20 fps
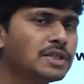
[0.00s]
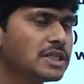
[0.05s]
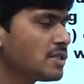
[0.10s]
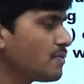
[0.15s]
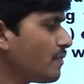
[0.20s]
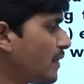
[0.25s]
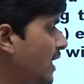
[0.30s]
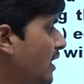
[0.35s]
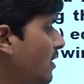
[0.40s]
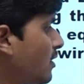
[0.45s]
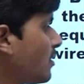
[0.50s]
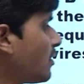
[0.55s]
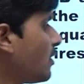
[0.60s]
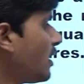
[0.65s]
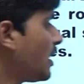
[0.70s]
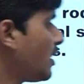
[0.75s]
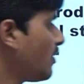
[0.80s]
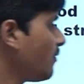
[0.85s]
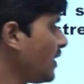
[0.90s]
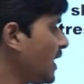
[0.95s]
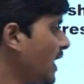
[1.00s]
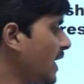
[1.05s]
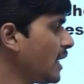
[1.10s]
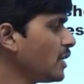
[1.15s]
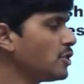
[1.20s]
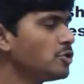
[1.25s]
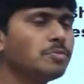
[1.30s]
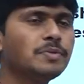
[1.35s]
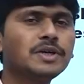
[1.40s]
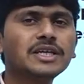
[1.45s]
this weight we are
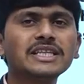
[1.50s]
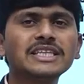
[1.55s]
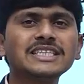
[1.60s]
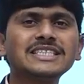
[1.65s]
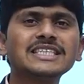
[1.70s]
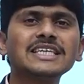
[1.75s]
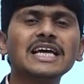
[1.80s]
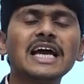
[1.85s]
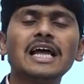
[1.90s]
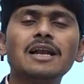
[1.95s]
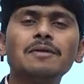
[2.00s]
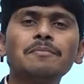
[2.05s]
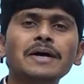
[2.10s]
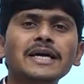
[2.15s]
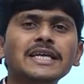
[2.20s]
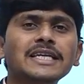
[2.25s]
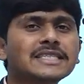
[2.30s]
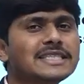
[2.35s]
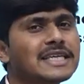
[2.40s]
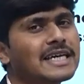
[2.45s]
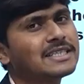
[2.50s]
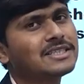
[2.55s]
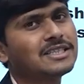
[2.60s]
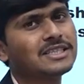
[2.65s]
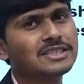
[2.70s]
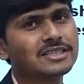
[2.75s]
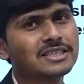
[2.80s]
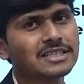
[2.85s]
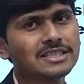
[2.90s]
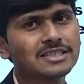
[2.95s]
assuming this is l minus x
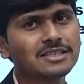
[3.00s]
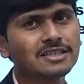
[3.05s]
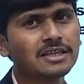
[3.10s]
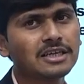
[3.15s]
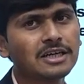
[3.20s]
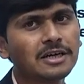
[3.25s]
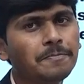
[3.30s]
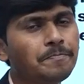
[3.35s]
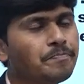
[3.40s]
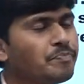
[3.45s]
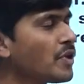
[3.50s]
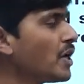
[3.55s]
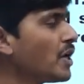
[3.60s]
distance. Clear?